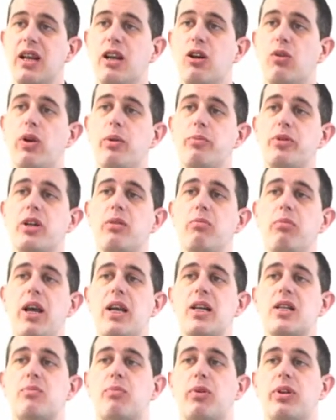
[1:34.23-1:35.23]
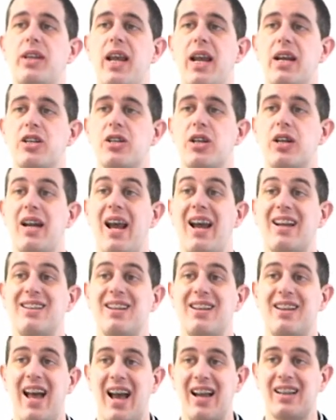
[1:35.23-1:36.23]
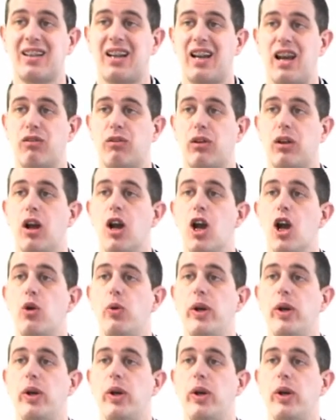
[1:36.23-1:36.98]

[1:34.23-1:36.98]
encryption-based protection at the data level